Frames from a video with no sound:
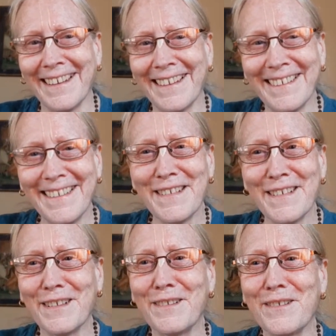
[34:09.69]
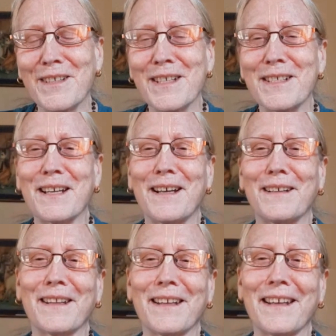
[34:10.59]
to do these kind
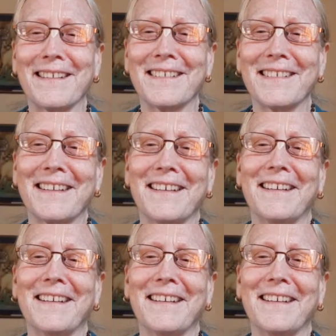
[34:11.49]
of things,